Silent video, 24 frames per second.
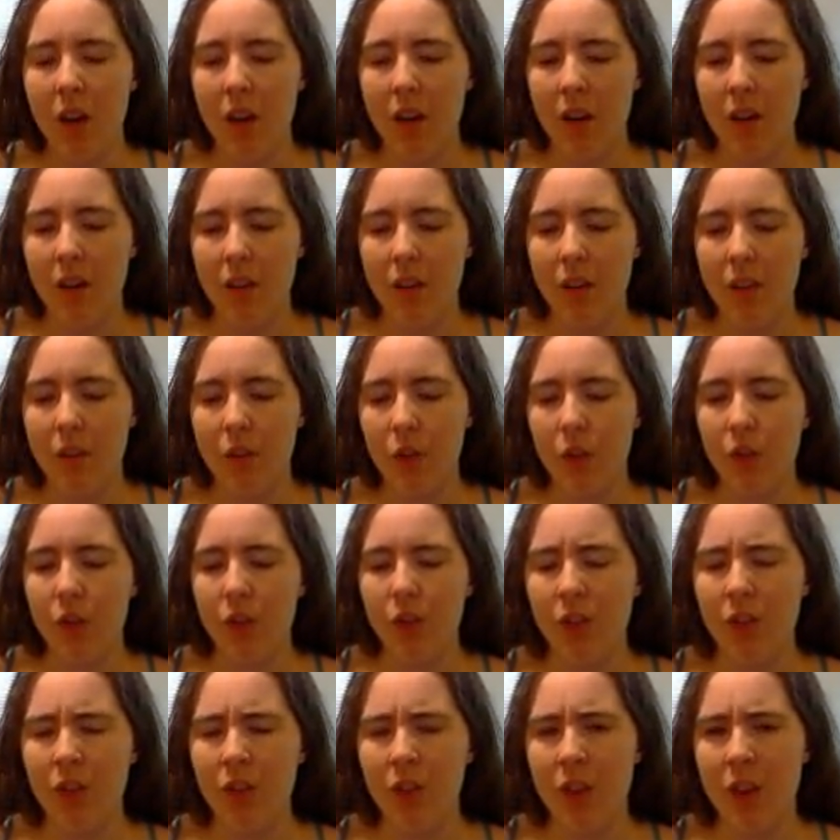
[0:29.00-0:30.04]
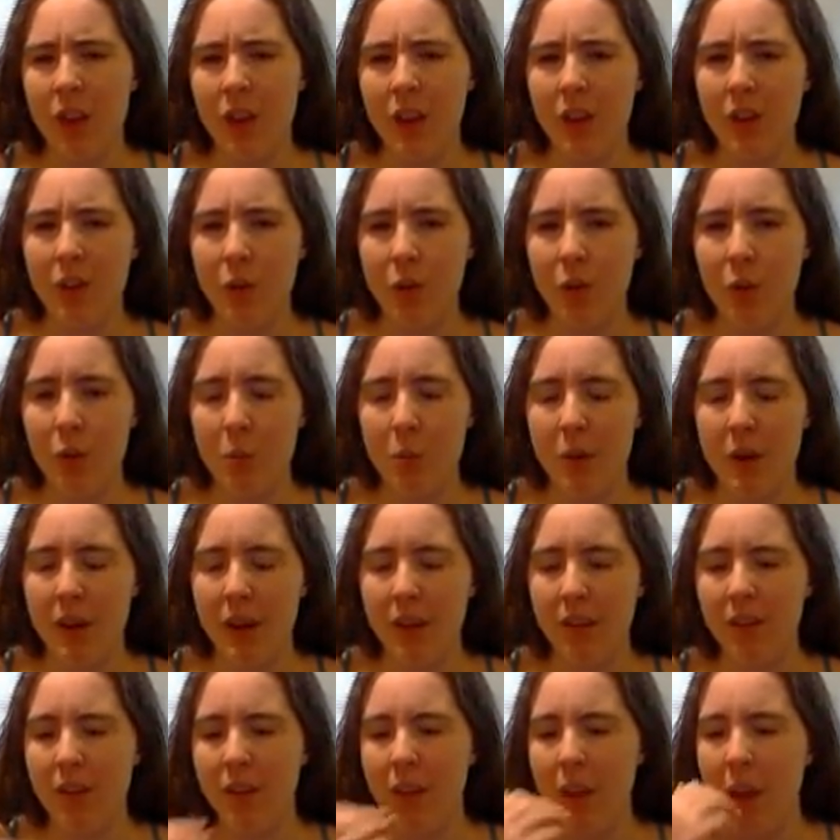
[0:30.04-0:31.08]
the first and second
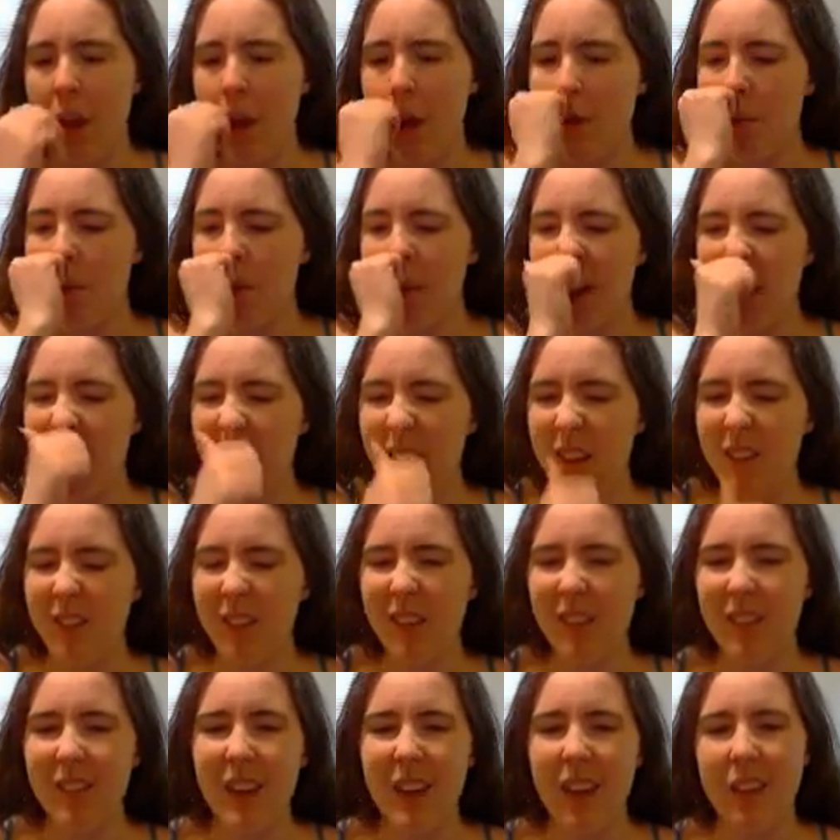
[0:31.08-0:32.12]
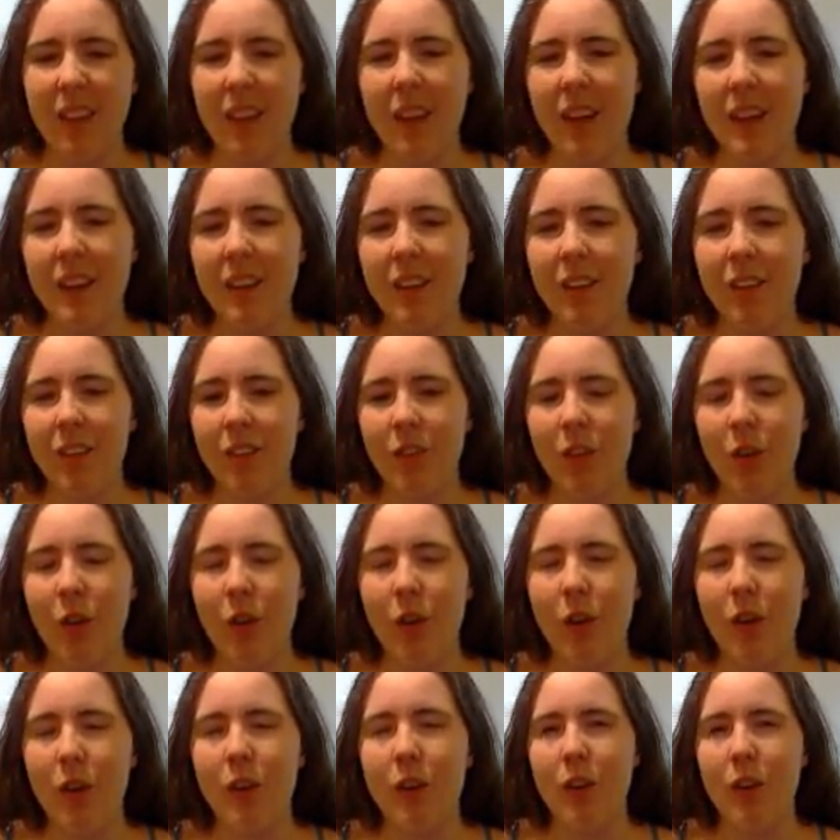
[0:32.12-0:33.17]
openings, but I have to say I like the
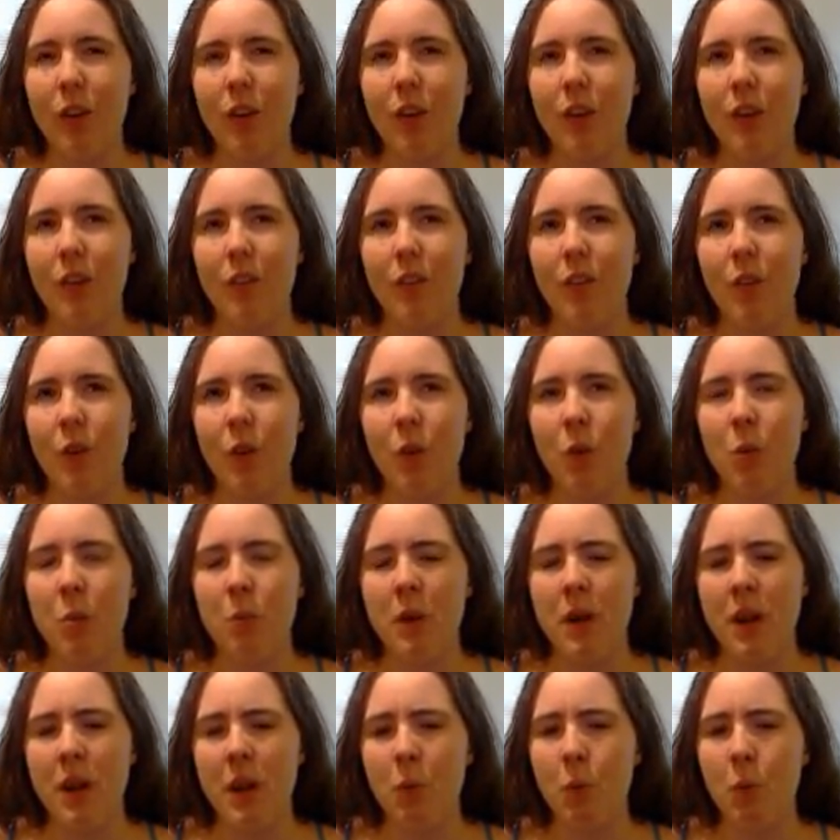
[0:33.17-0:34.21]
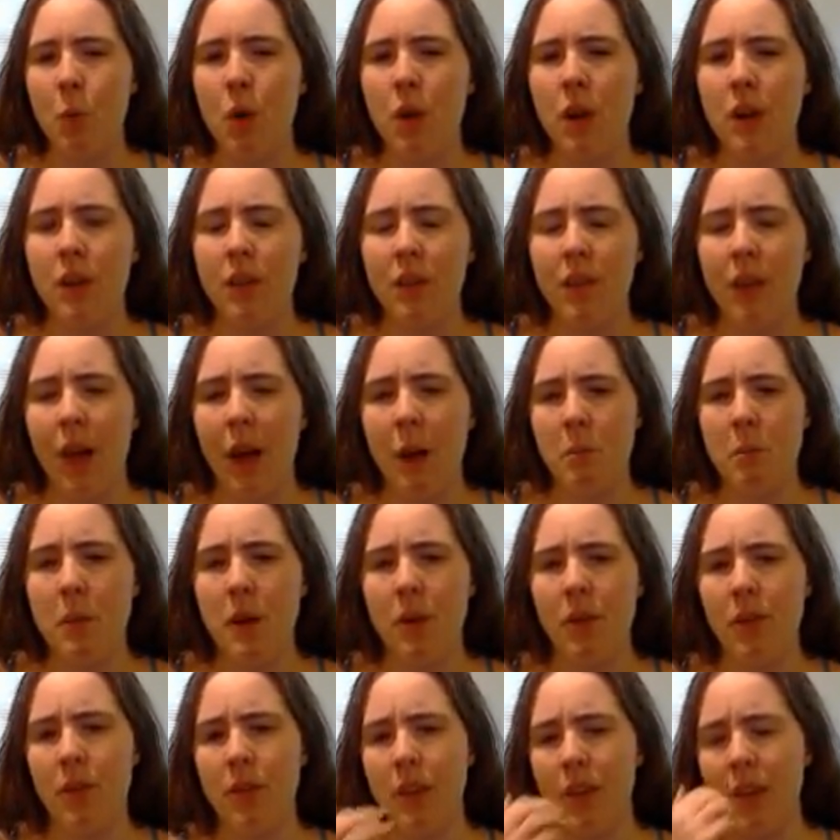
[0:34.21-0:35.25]
song for opening one a lot
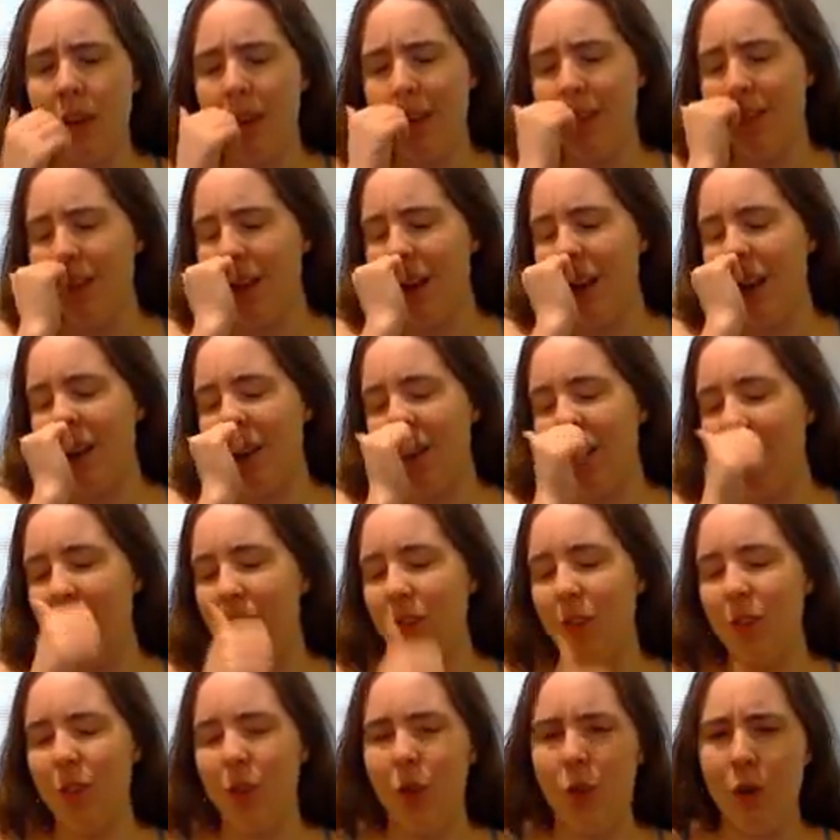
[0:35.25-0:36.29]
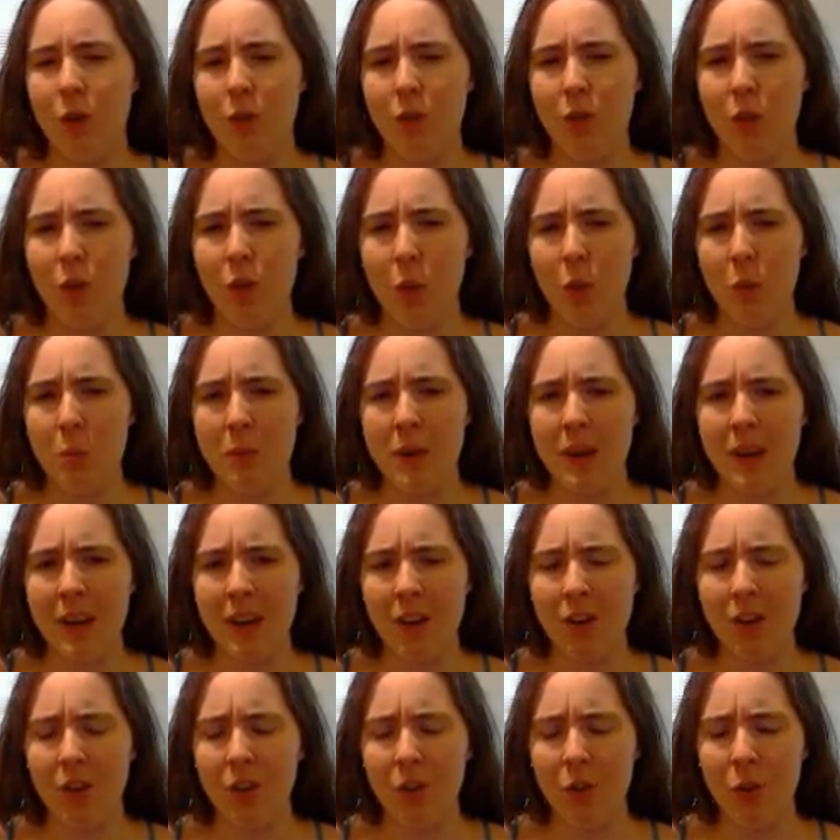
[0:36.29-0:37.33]
better than I liked the song for opening
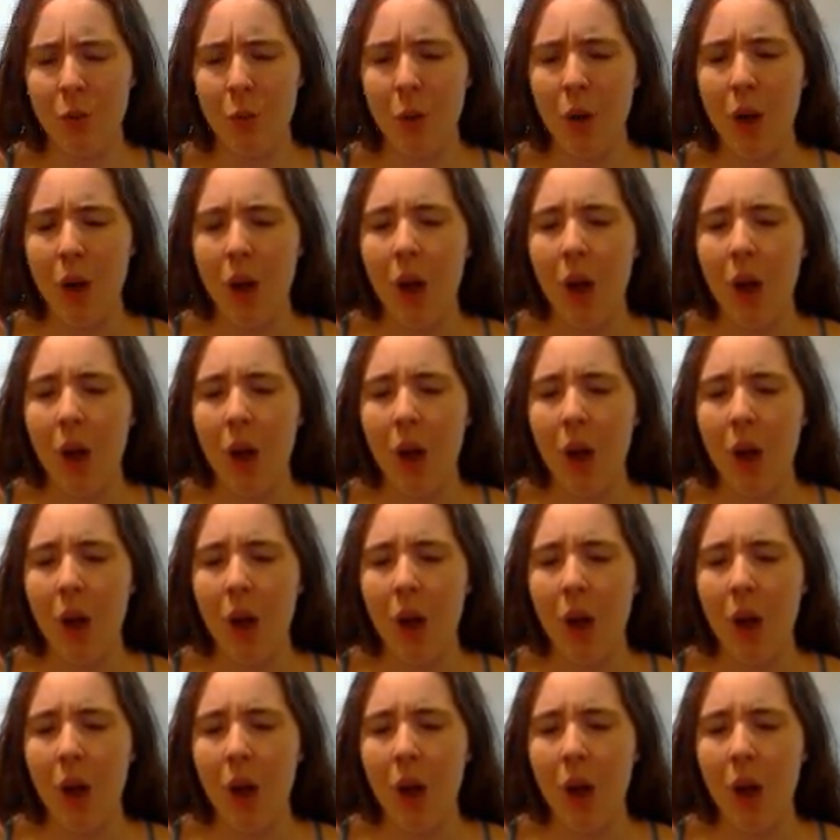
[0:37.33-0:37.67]
two.